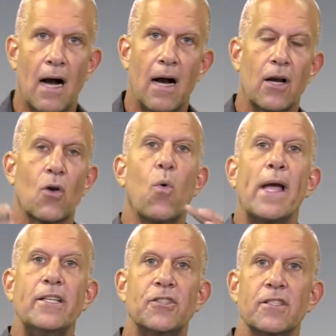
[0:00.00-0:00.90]

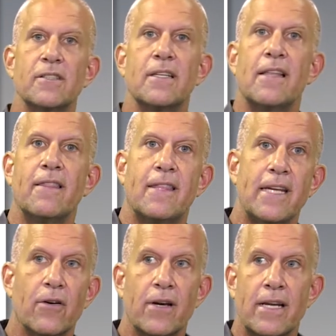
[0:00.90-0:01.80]
equations and
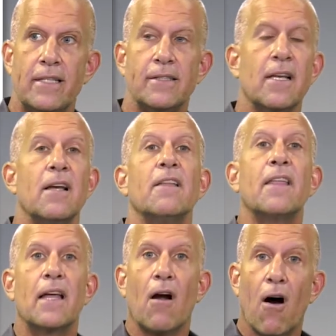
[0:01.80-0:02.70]
theories
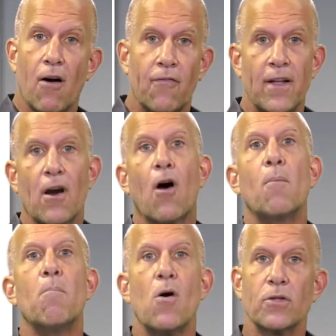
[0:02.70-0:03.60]
that often are
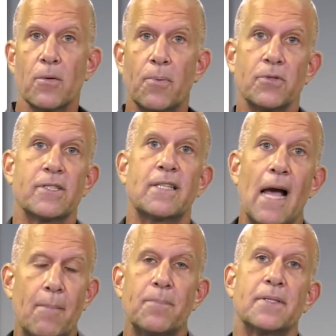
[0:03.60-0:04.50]
multiple
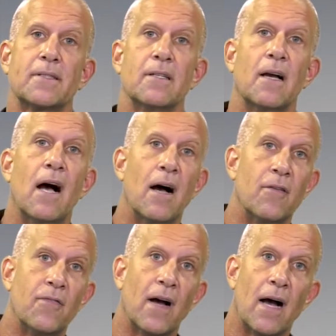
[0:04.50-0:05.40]
steps of